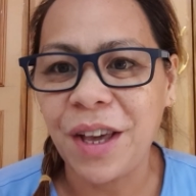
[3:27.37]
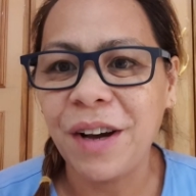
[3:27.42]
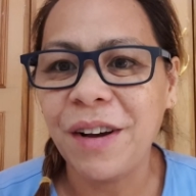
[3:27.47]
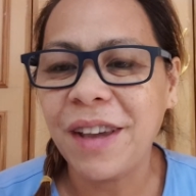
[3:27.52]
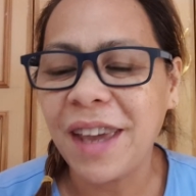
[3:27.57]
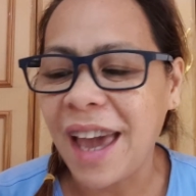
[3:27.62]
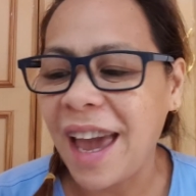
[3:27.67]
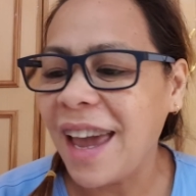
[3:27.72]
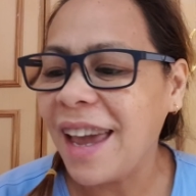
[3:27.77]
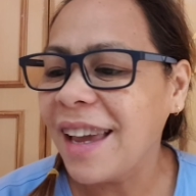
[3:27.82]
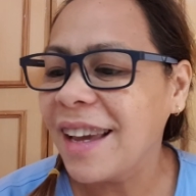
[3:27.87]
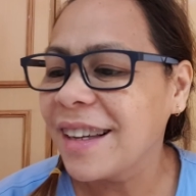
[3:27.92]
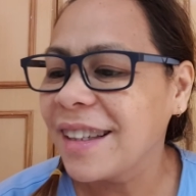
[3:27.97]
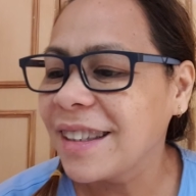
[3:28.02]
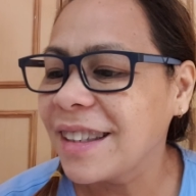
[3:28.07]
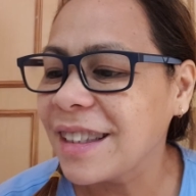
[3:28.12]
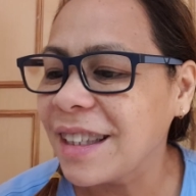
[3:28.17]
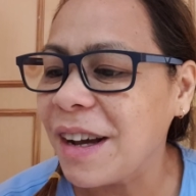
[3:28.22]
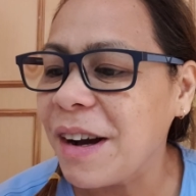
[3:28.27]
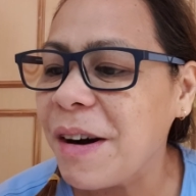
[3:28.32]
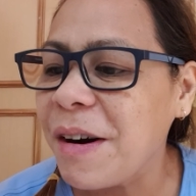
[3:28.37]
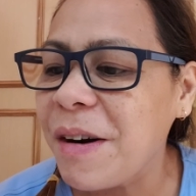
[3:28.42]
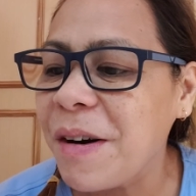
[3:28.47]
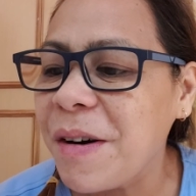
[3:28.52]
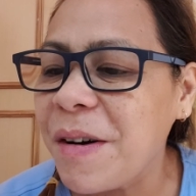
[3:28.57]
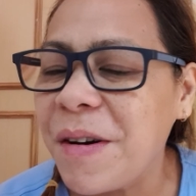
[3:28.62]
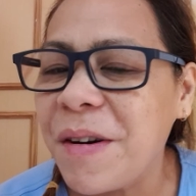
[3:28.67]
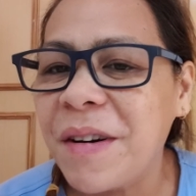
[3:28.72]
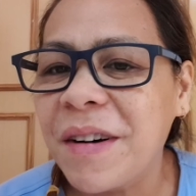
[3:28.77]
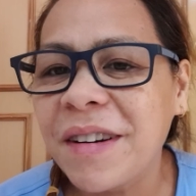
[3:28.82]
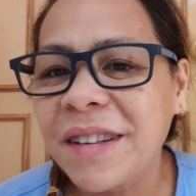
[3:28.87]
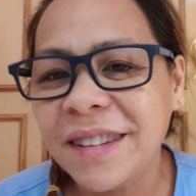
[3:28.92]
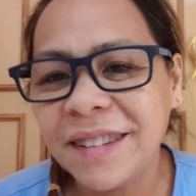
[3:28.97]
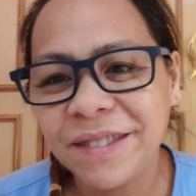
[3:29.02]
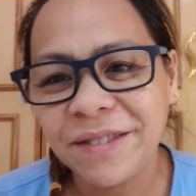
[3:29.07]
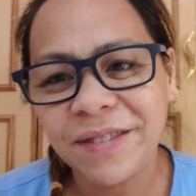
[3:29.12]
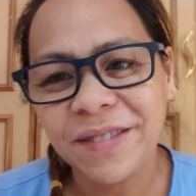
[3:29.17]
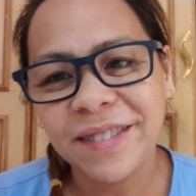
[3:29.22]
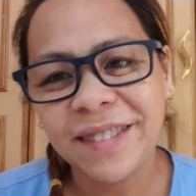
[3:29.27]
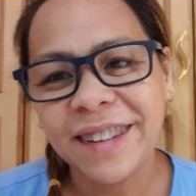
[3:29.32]
Okay, so
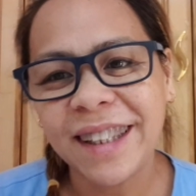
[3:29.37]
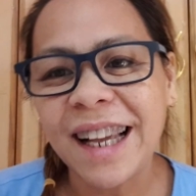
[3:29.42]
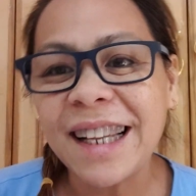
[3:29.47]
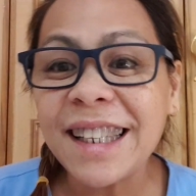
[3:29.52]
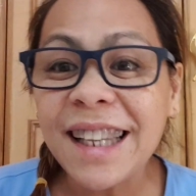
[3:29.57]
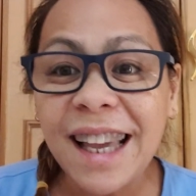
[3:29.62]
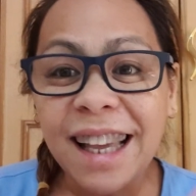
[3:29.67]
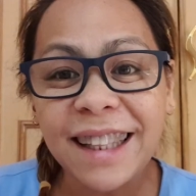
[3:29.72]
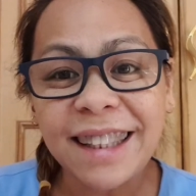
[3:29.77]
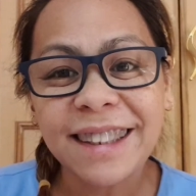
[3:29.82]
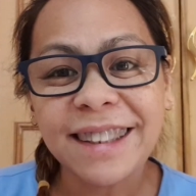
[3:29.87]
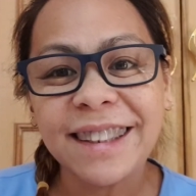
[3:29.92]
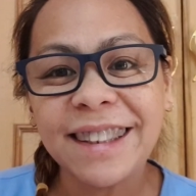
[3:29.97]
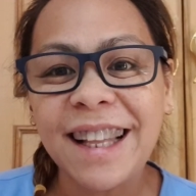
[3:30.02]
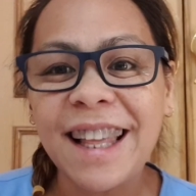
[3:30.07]
that's it.